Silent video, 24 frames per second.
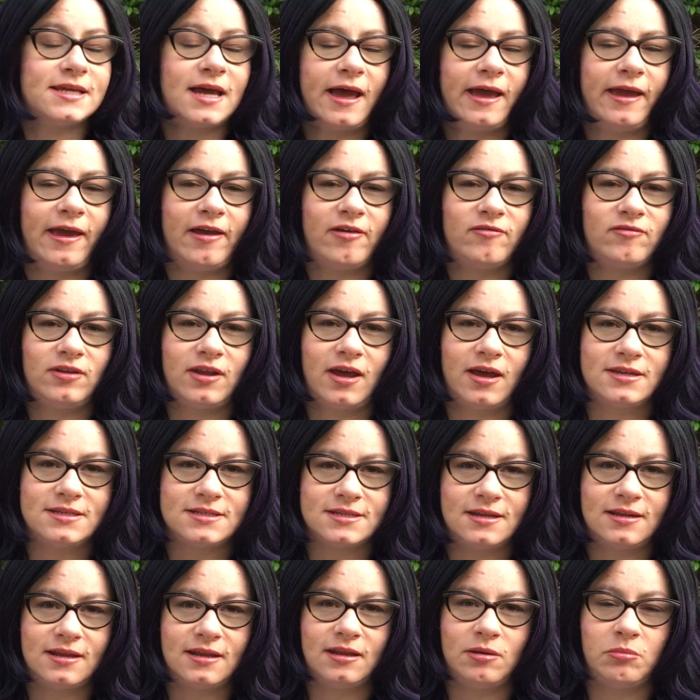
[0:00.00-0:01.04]
I have not
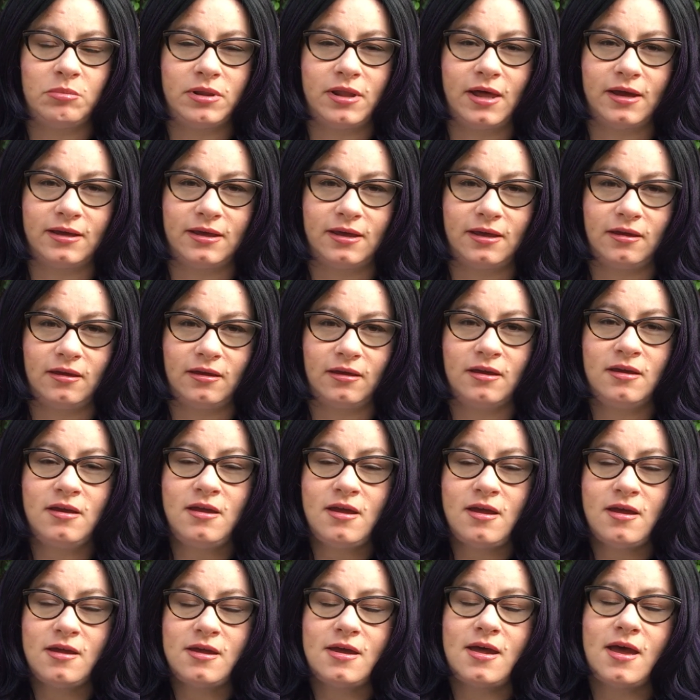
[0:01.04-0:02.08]
done any plucking,
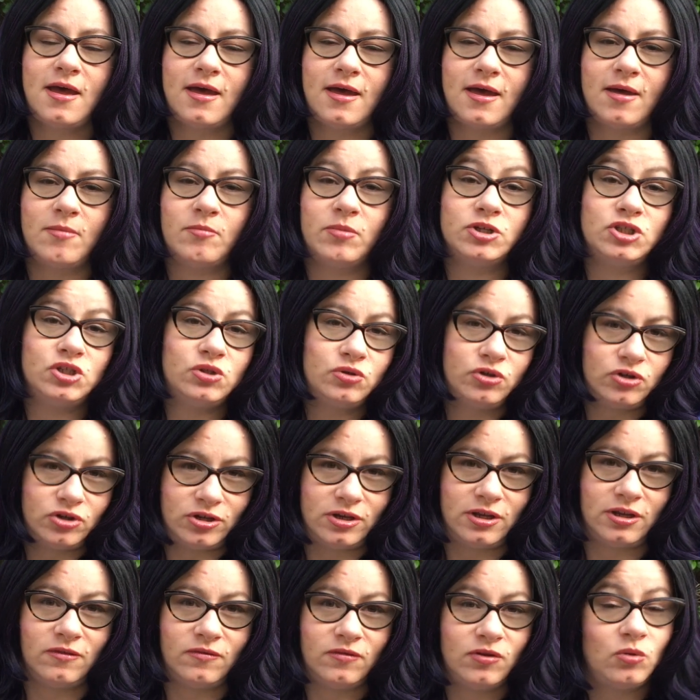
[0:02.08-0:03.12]
but you
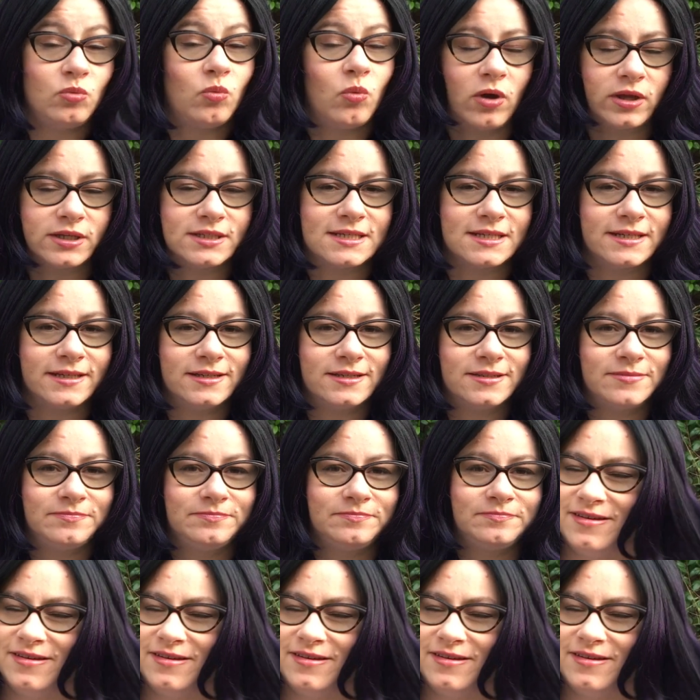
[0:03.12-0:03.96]
could if you wanted.